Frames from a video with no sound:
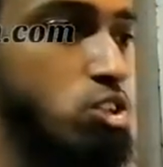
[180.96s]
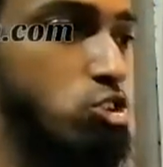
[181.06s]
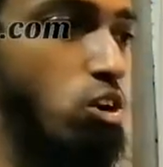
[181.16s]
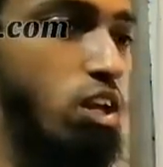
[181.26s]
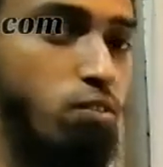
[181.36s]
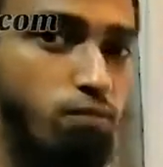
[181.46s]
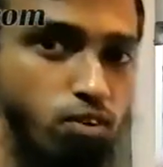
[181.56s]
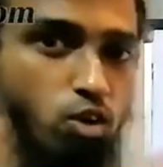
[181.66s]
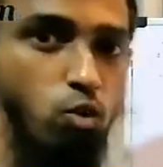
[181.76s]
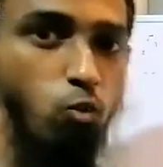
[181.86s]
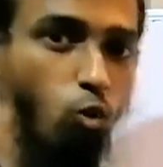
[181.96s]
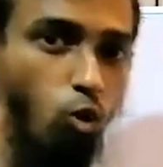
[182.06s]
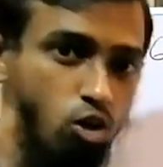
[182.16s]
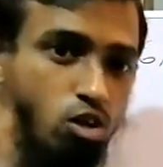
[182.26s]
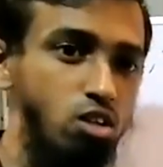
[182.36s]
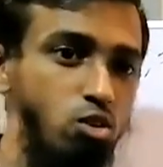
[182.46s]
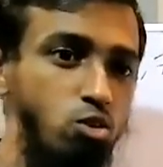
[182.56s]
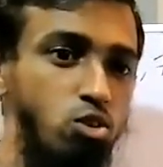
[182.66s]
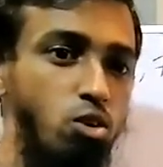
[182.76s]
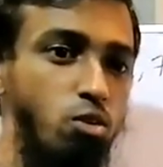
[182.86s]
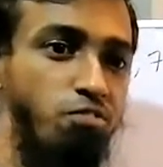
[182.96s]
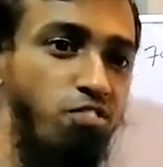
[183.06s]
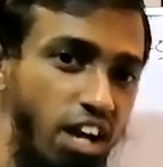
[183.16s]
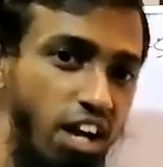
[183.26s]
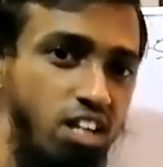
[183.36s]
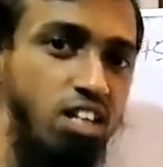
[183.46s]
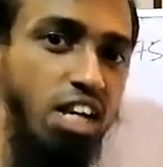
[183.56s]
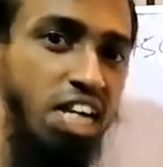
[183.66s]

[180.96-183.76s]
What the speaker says: So if you want to find the